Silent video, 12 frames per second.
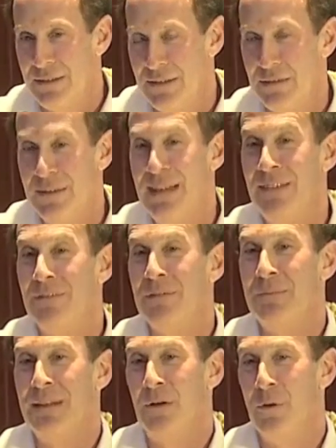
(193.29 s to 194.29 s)
to give
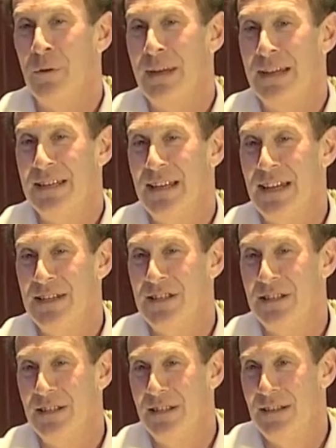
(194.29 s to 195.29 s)
him an
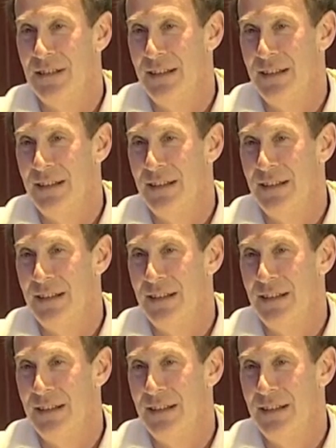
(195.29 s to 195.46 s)
orientation.